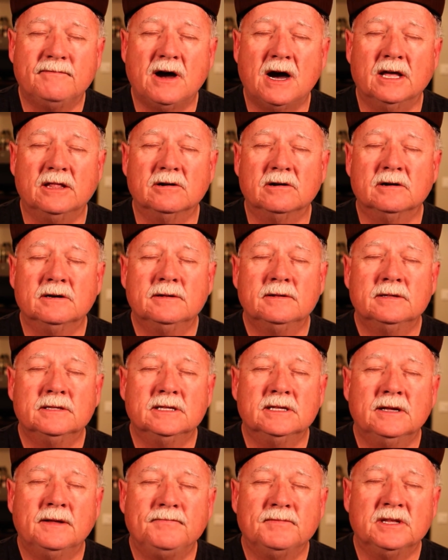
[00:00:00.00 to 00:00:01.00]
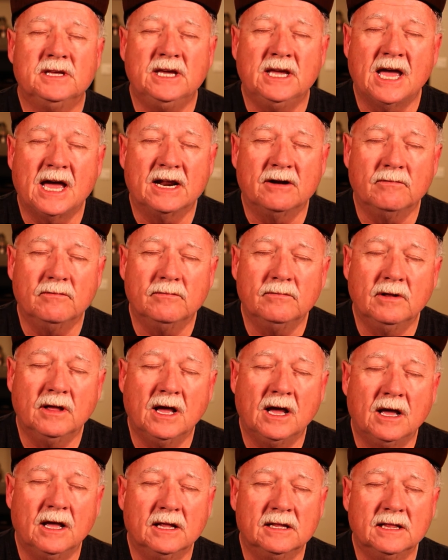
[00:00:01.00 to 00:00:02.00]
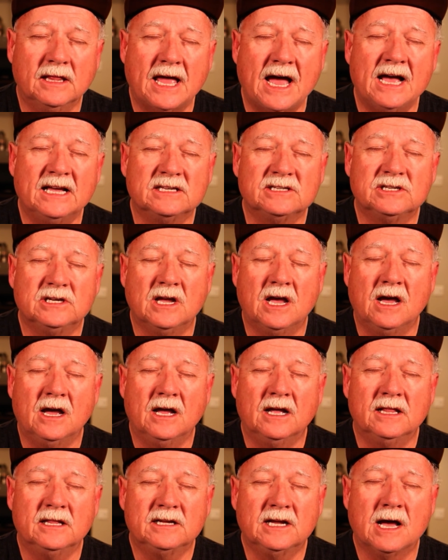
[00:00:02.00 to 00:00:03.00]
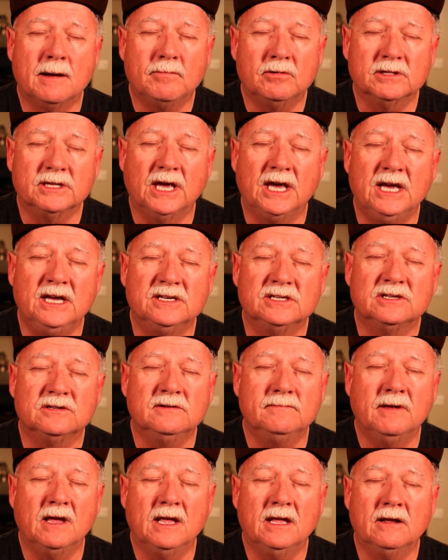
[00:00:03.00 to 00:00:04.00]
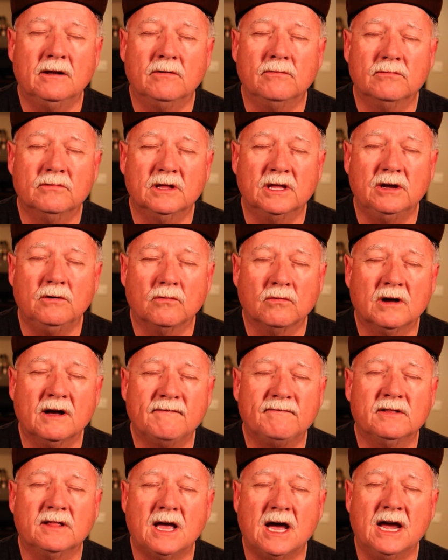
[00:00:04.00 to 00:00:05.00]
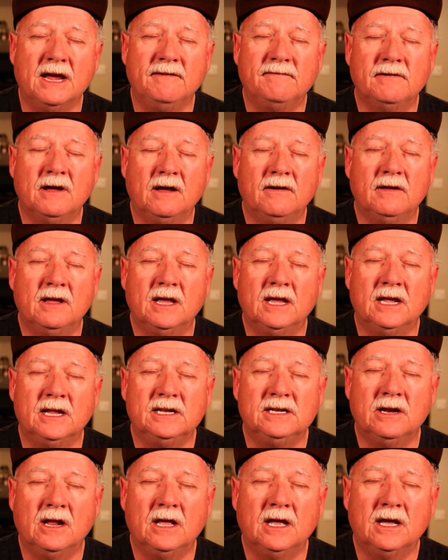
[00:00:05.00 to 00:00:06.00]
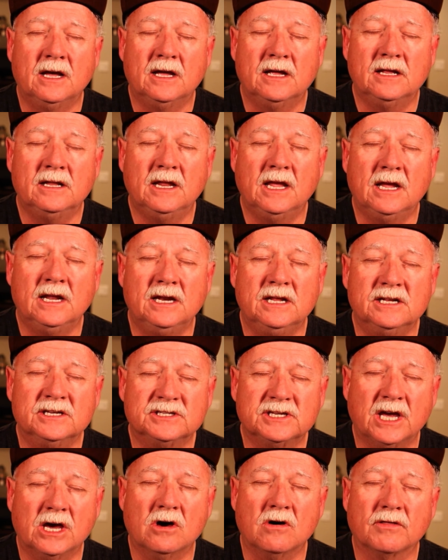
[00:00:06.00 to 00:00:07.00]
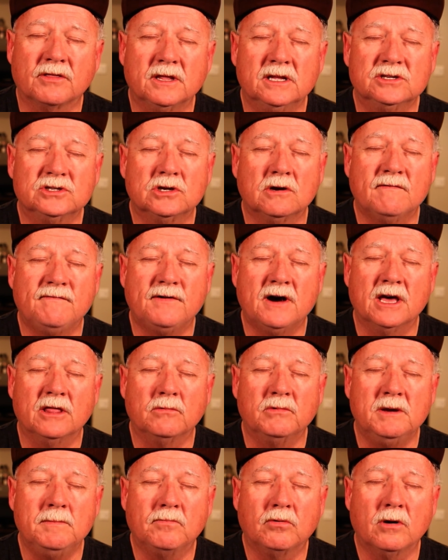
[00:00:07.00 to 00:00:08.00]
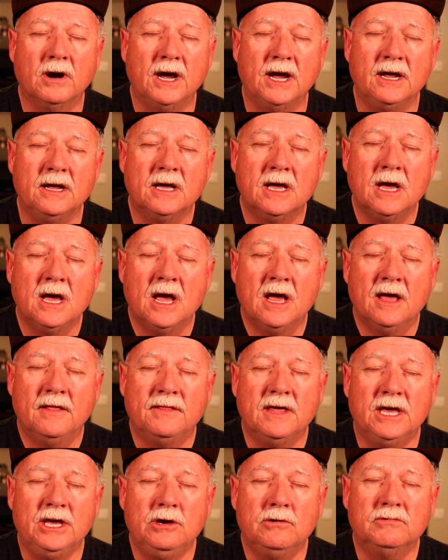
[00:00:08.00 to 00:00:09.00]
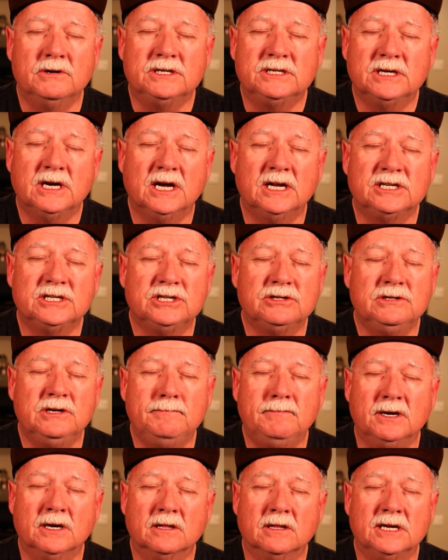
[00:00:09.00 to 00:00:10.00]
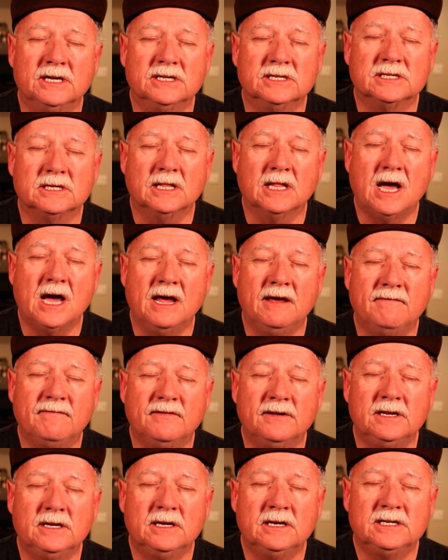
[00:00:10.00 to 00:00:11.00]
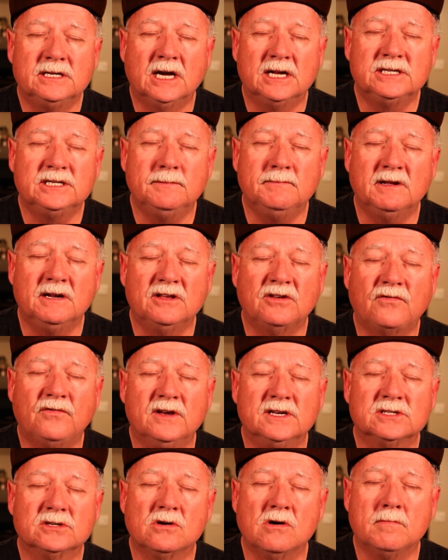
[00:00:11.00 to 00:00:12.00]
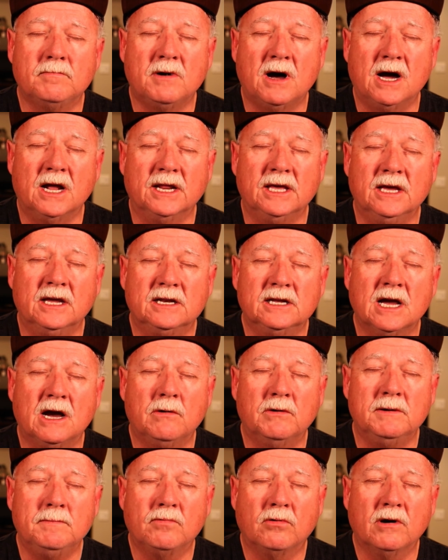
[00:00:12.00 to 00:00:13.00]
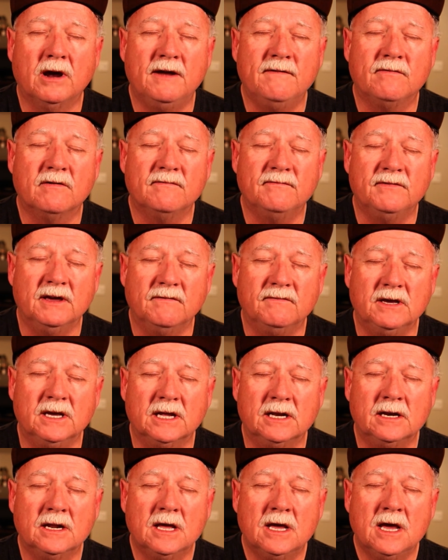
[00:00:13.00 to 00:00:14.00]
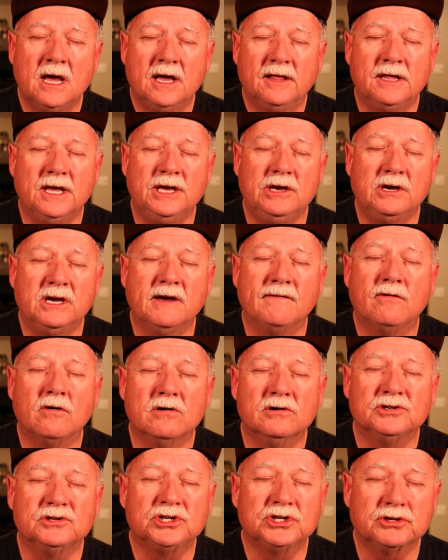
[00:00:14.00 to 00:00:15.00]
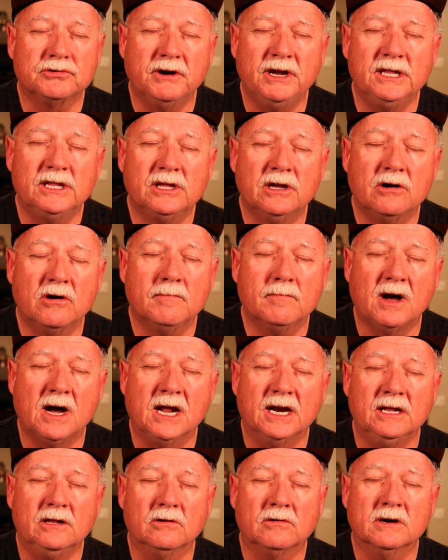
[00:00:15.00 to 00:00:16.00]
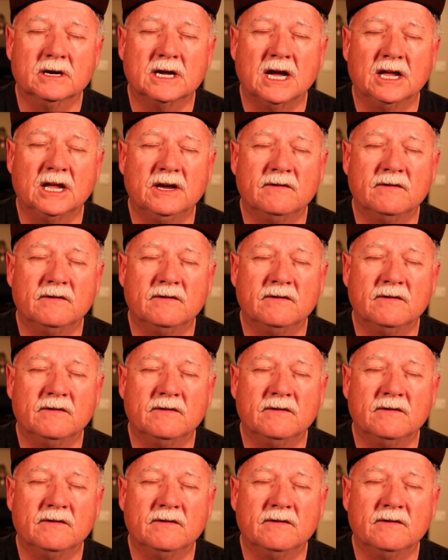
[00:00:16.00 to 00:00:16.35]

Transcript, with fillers: Father, he had a uh, last uh, couple days, a really rough life and uh, in his health. And so, Father, we pray that you would touch Bill in his life and touch him in his physical body. And God, we pray for Vivian that you give her strength in her body, Lord God.